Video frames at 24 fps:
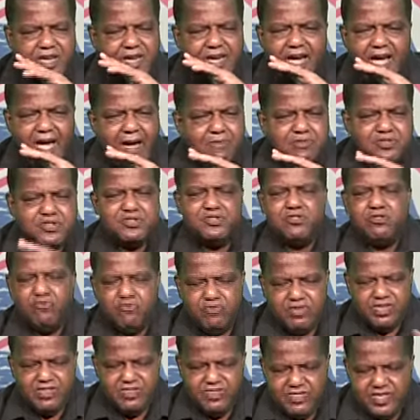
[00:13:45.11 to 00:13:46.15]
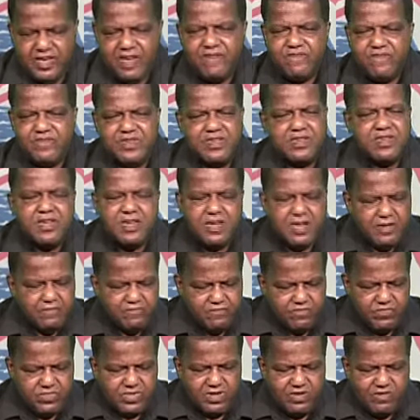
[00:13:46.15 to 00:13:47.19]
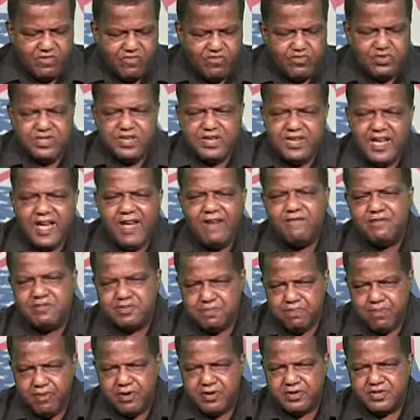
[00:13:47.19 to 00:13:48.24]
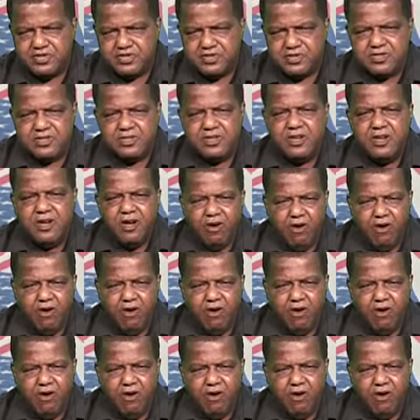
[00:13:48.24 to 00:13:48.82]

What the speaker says: absolutely nothing for the average person,